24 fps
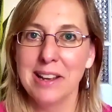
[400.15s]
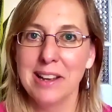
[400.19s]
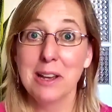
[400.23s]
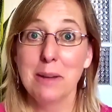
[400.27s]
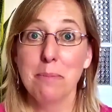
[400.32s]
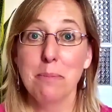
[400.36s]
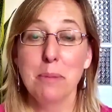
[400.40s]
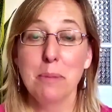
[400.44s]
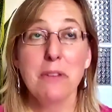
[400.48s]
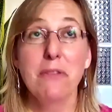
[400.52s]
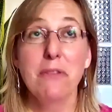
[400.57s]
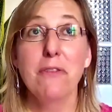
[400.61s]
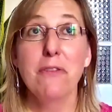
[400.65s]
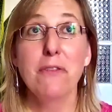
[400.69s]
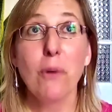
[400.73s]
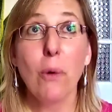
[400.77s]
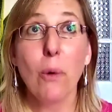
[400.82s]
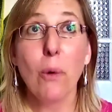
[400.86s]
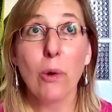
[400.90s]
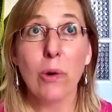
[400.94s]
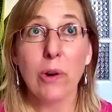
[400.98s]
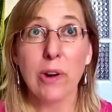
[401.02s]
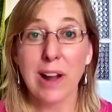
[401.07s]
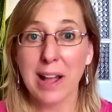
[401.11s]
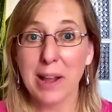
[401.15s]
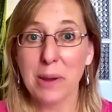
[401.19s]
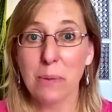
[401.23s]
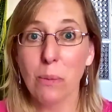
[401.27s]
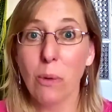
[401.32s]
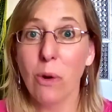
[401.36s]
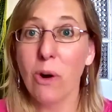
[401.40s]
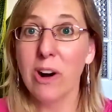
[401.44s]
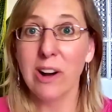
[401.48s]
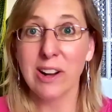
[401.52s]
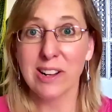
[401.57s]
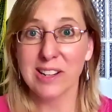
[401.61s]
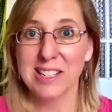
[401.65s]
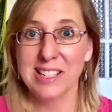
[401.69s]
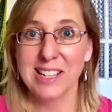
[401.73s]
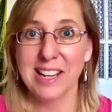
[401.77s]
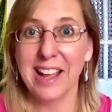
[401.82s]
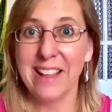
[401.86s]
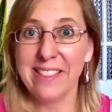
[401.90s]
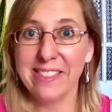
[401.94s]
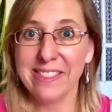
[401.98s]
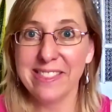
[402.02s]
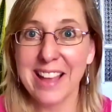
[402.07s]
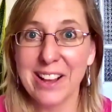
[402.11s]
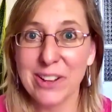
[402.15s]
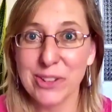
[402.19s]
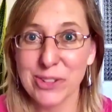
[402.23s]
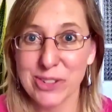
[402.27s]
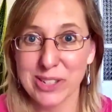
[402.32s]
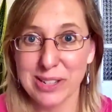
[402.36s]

before I walked 10,000